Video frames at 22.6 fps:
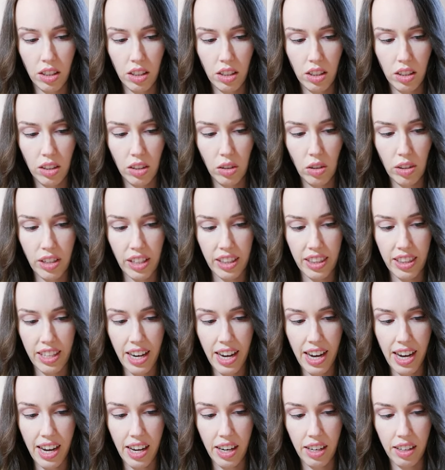Look at
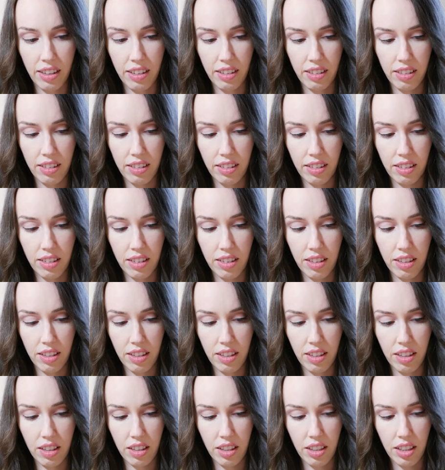that.
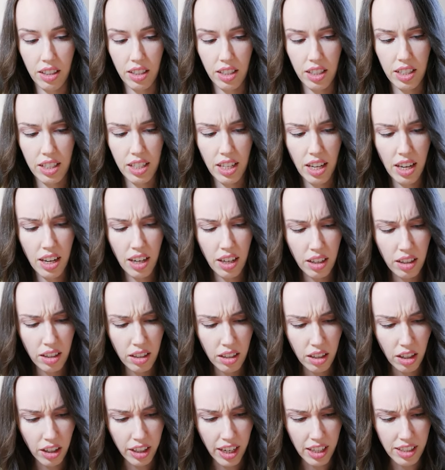Is there?
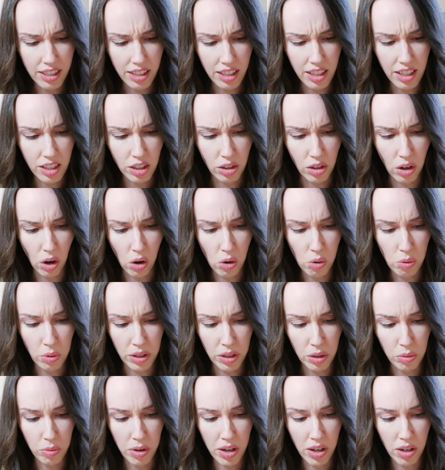Okay, so there's gold
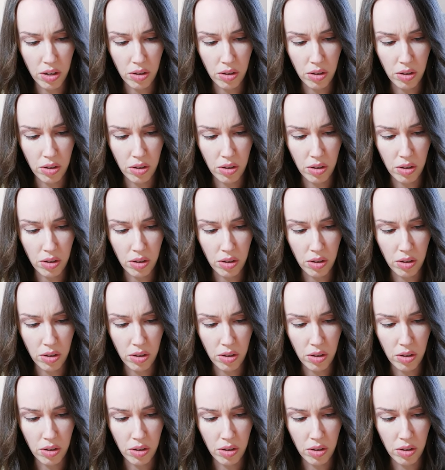as well.